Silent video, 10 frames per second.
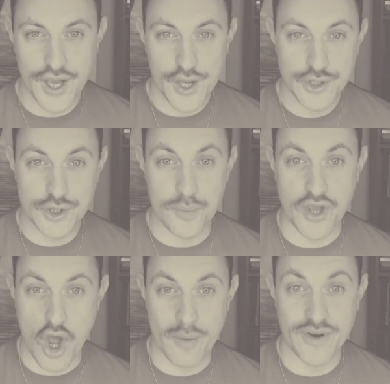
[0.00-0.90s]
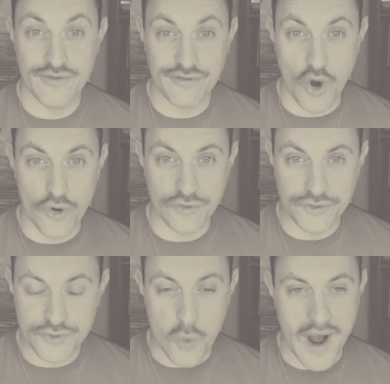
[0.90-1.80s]
to become involved
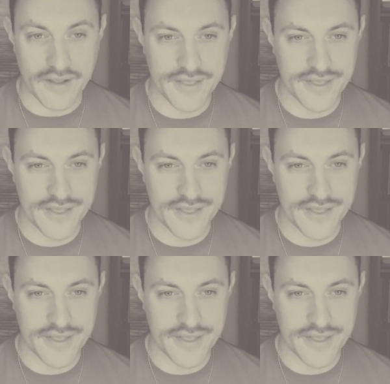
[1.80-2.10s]
with.